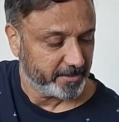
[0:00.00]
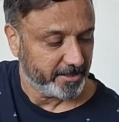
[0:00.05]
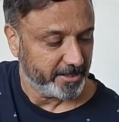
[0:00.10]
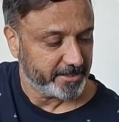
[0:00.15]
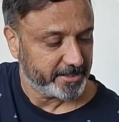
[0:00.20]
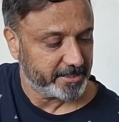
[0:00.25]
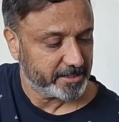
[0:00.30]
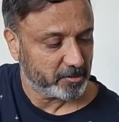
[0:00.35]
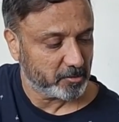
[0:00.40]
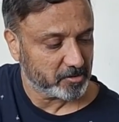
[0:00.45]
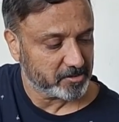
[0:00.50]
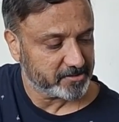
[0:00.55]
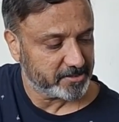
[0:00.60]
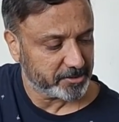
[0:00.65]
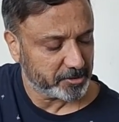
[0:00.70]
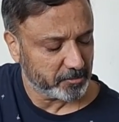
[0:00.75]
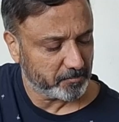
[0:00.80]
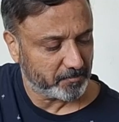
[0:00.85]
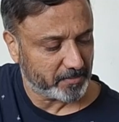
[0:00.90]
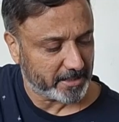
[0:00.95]
Any notes
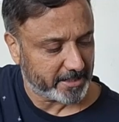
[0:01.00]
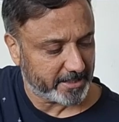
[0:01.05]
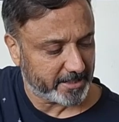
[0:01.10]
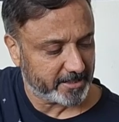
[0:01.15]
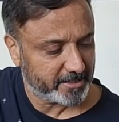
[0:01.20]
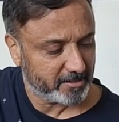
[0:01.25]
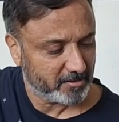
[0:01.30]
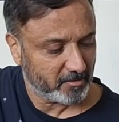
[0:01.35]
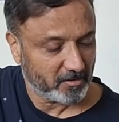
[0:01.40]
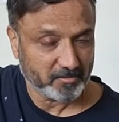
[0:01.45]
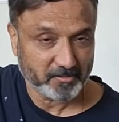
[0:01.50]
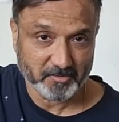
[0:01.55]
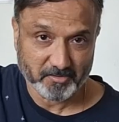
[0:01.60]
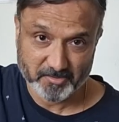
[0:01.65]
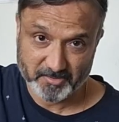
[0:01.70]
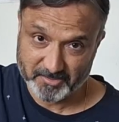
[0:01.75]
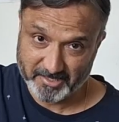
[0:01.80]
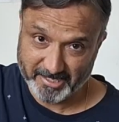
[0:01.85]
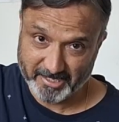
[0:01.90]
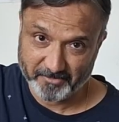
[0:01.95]
that you play on the
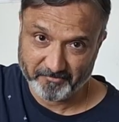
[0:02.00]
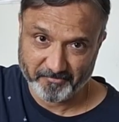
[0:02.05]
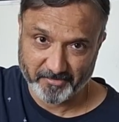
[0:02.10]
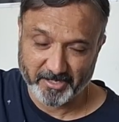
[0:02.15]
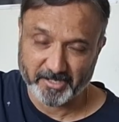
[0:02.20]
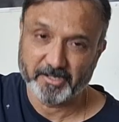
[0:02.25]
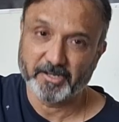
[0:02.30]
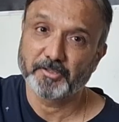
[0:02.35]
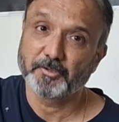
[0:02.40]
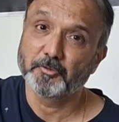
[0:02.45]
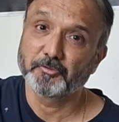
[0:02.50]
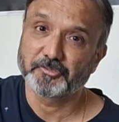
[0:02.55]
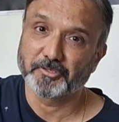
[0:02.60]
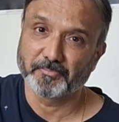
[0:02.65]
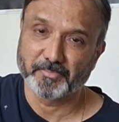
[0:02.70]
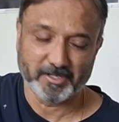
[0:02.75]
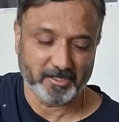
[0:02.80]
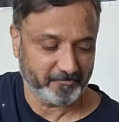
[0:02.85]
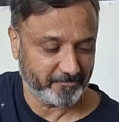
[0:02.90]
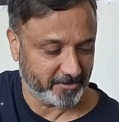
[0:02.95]
2nd fret, use your
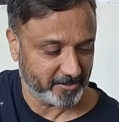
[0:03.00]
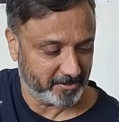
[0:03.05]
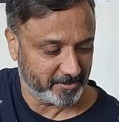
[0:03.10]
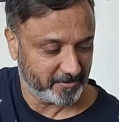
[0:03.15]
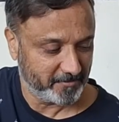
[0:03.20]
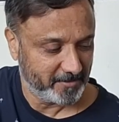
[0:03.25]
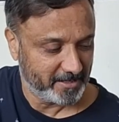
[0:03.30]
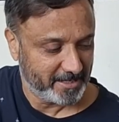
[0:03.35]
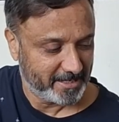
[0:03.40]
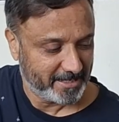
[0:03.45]
middle finger.